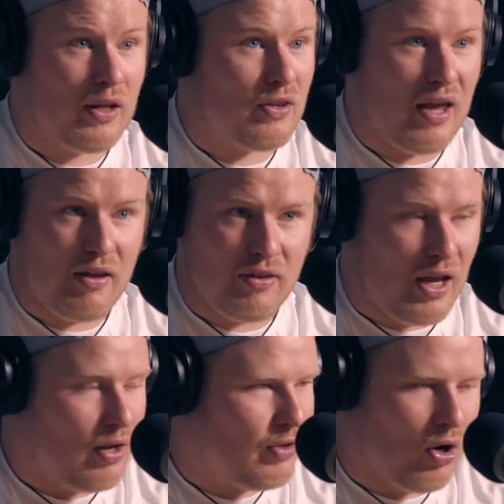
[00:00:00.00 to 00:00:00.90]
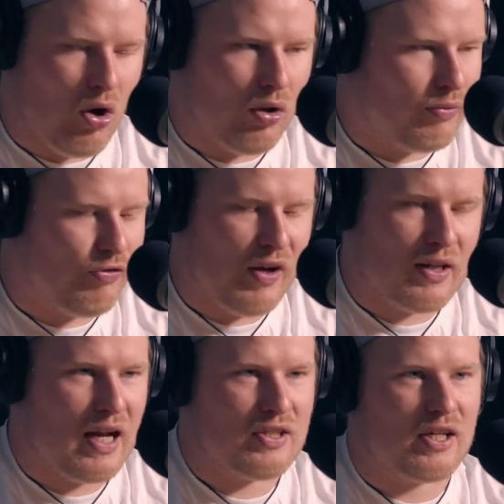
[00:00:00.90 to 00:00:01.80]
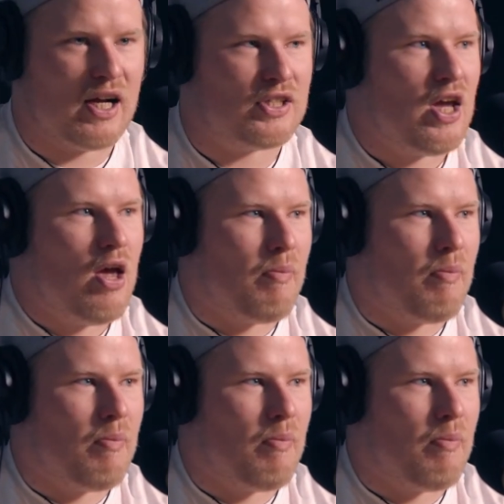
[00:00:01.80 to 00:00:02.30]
They're all fantastic guys.